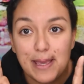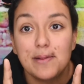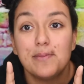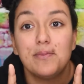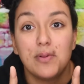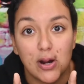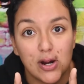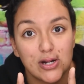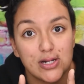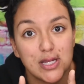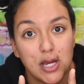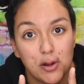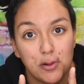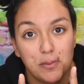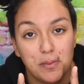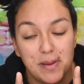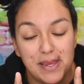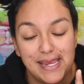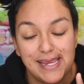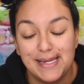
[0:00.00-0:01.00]

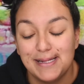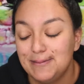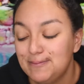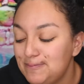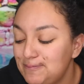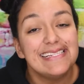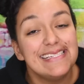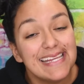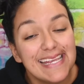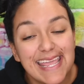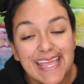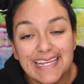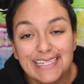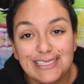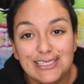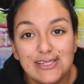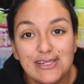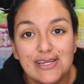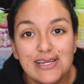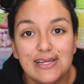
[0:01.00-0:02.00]
pardon me. Just in
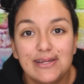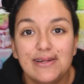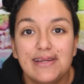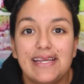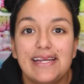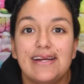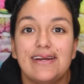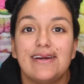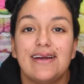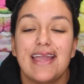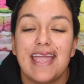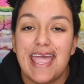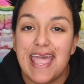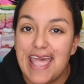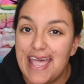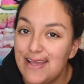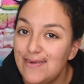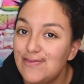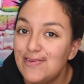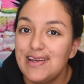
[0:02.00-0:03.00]
case you're new here,
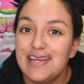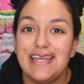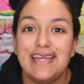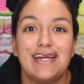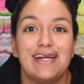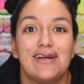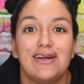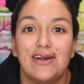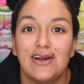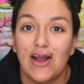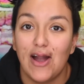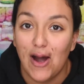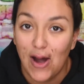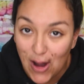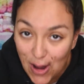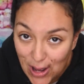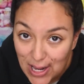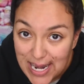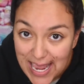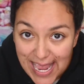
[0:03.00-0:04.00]
every year
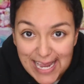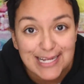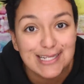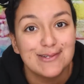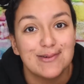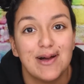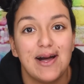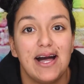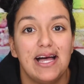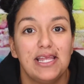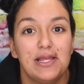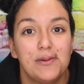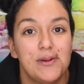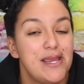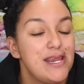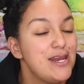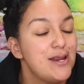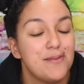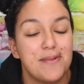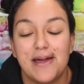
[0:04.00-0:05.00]
on actual
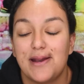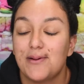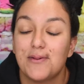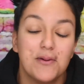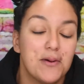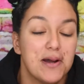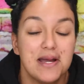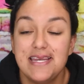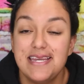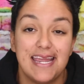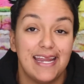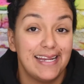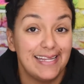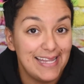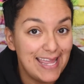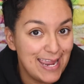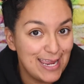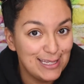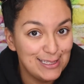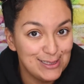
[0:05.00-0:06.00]
Halloween, no matter what day it
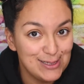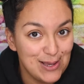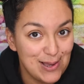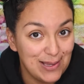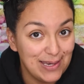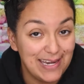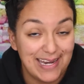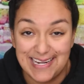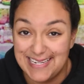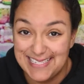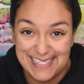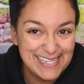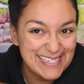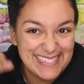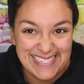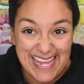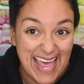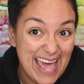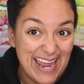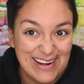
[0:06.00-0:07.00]
lands on, and it's a
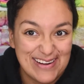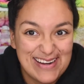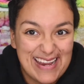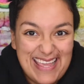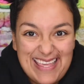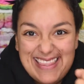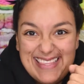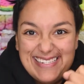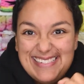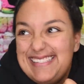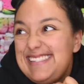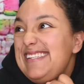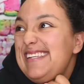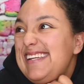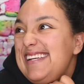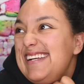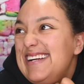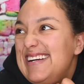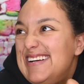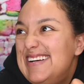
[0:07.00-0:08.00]
Saturday this
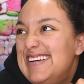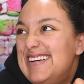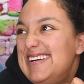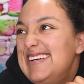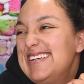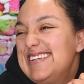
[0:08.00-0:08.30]
year,